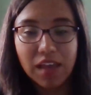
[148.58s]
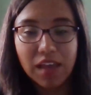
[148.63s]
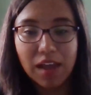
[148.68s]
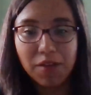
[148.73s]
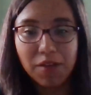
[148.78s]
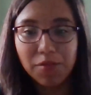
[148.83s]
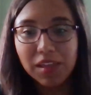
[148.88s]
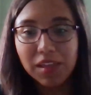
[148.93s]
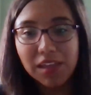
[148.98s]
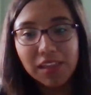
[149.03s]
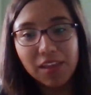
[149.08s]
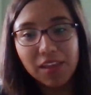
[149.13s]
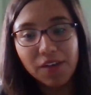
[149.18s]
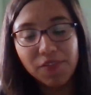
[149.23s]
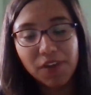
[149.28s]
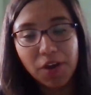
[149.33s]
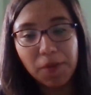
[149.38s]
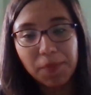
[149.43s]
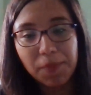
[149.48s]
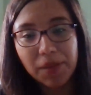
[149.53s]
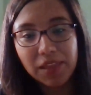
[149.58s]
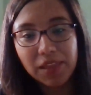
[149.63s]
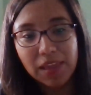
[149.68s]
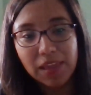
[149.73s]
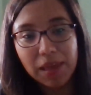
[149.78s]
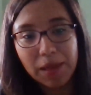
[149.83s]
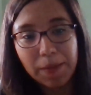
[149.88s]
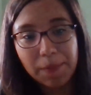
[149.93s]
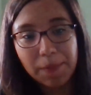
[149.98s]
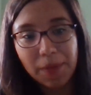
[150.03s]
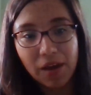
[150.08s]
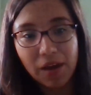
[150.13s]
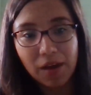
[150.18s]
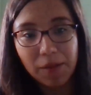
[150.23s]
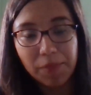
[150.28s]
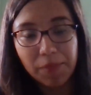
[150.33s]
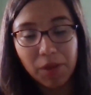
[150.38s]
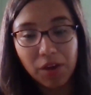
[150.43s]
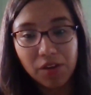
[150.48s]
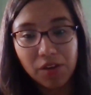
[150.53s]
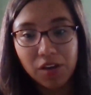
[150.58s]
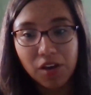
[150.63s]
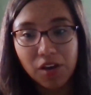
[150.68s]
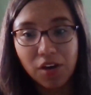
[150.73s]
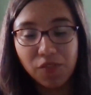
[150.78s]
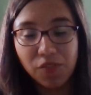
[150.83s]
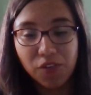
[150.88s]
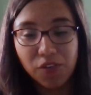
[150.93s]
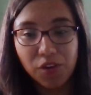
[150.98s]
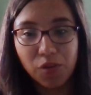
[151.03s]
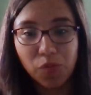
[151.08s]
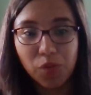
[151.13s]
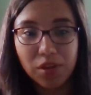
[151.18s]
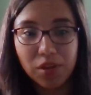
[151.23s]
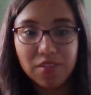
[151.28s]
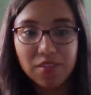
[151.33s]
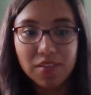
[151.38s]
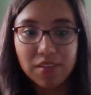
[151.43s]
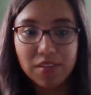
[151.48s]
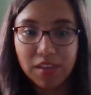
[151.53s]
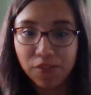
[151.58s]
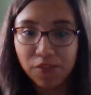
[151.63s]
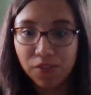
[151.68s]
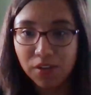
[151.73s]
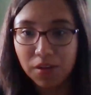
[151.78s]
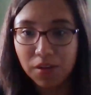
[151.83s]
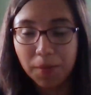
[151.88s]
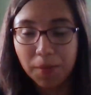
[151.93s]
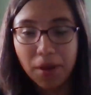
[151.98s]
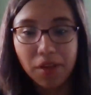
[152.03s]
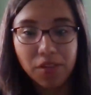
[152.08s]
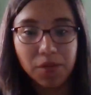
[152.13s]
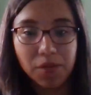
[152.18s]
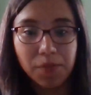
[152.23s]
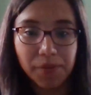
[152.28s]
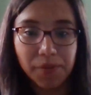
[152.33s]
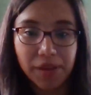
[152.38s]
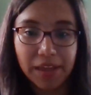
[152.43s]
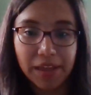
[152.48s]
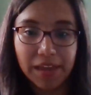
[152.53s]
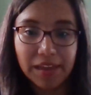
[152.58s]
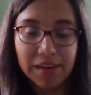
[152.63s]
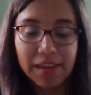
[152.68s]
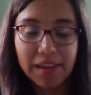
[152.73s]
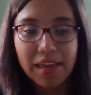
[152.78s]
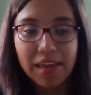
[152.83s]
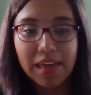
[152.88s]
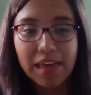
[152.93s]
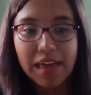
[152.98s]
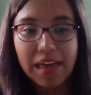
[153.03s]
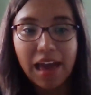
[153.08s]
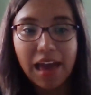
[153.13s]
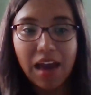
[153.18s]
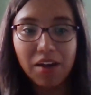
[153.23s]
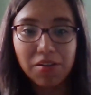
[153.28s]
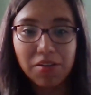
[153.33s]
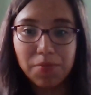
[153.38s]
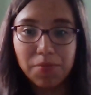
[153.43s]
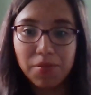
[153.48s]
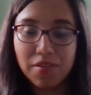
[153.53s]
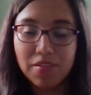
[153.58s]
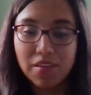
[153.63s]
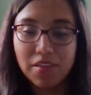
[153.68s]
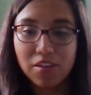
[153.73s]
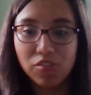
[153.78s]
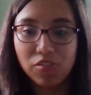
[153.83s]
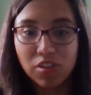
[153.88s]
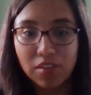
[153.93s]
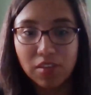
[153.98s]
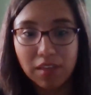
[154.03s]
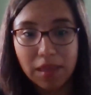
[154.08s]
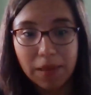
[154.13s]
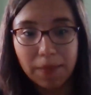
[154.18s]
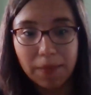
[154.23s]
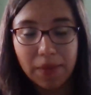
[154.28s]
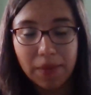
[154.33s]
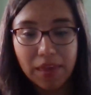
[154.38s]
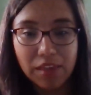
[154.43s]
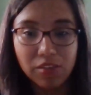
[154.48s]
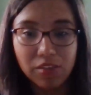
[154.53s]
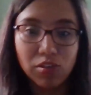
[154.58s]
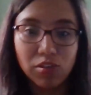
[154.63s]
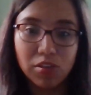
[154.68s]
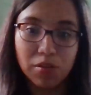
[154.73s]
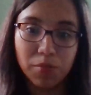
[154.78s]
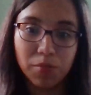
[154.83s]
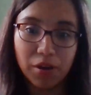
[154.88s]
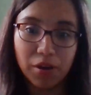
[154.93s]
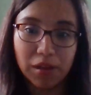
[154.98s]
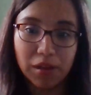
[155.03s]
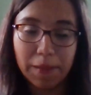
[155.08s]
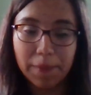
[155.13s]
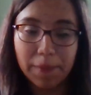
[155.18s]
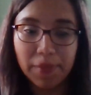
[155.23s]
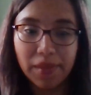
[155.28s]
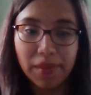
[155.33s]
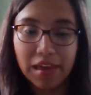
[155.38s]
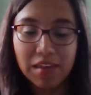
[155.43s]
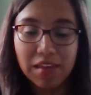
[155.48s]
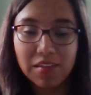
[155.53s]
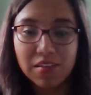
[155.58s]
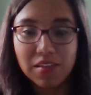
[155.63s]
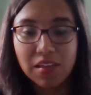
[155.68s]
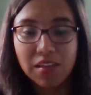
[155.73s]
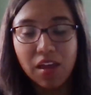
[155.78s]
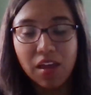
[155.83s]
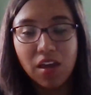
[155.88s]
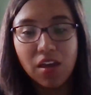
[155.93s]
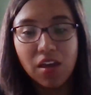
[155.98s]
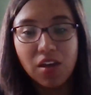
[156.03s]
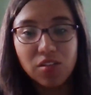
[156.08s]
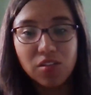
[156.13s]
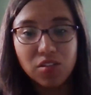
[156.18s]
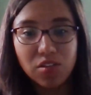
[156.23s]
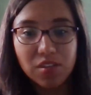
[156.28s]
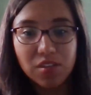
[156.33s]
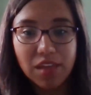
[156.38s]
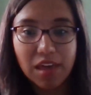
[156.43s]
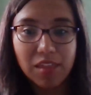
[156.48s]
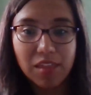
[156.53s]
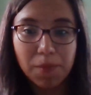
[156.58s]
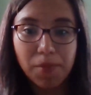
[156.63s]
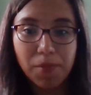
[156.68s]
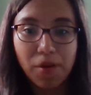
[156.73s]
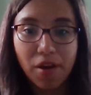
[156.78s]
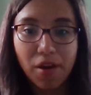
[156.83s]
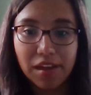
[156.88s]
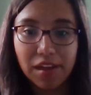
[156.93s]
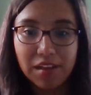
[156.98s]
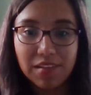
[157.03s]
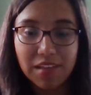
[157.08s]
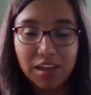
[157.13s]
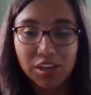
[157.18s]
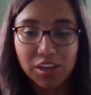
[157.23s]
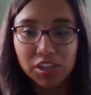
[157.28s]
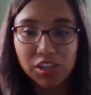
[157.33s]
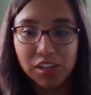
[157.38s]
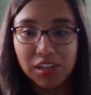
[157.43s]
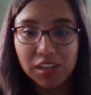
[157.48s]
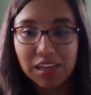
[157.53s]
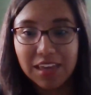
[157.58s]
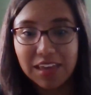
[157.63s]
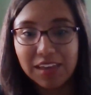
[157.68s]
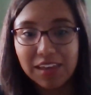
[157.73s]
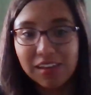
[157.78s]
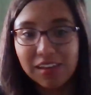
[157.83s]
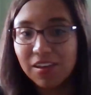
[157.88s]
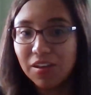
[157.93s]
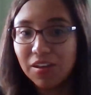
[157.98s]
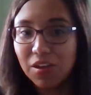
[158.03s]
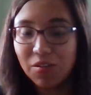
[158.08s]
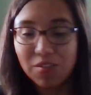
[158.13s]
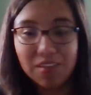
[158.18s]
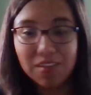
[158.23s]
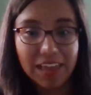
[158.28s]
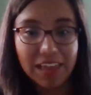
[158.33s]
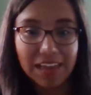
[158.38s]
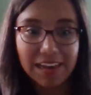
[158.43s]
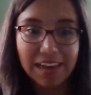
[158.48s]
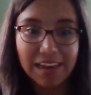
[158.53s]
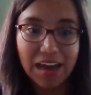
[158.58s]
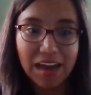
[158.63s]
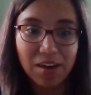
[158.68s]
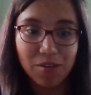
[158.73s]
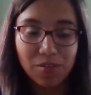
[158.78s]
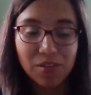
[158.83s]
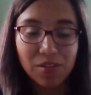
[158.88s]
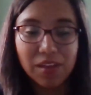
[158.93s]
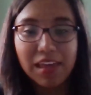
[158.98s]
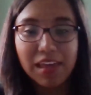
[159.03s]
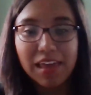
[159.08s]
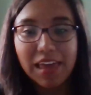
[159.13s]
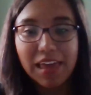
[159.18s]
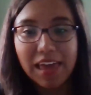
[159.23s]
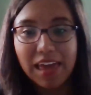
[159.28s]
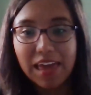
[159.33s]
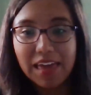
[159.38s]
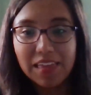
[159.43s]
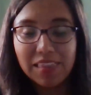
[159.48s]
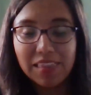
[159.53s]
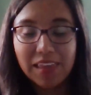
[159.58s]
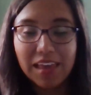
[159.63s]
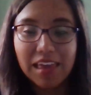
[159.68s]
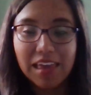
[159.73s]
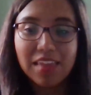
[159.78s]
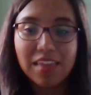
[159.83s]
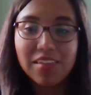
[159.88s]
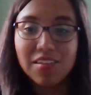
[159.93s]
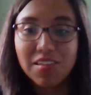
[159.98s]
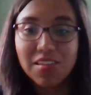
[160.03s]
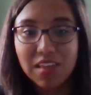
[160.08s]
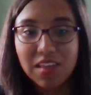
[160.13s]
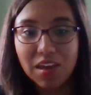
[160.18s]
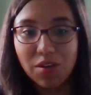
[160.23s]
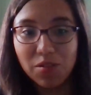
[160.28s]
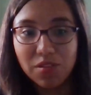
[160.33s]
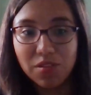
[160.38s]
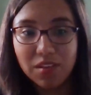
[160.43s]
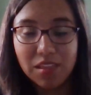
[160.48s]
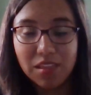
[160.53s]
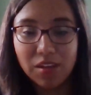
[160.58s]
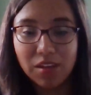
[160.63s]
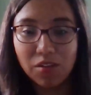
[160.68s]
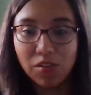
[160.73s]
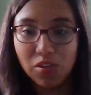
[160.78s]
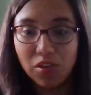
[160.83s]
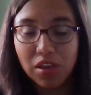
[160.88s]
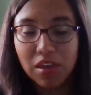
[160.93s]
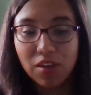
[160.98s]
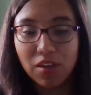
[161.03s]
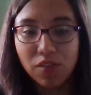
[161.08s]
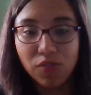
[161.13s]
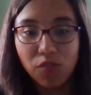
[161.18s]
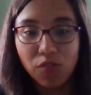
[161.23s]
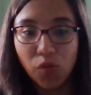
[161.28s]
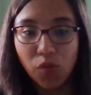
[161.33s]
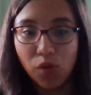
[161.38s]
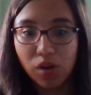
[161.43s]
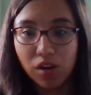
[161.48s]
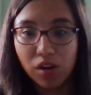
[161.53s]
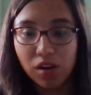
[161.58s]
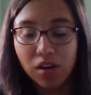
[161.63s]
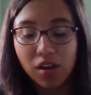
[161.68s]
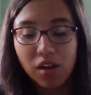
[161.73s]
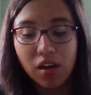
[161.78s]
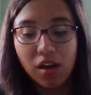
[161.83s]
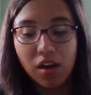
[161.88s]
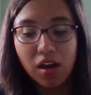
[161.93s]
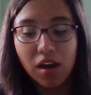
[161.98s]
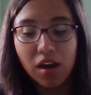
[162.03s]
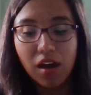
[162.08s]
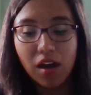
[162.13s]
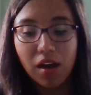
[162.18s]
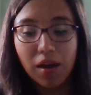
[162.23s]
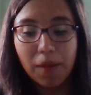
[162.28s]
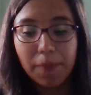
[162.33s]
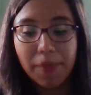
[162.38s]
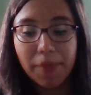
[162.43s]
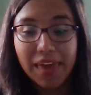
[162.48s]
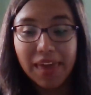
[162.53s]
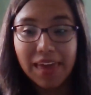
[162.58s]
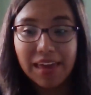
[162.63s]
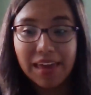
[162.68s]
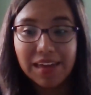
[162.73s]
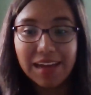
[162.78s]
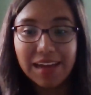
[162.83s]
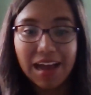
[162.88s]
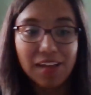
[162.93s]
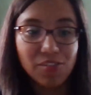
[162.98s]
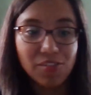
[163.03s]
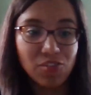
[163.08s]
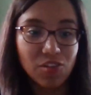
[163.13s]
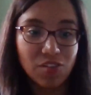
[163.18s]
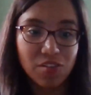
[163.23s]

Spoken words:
I really love helping them uncover what's different about their brand, how to position them into the marketplace so that their products actually, stand out and they get the sales that they're looking for. And I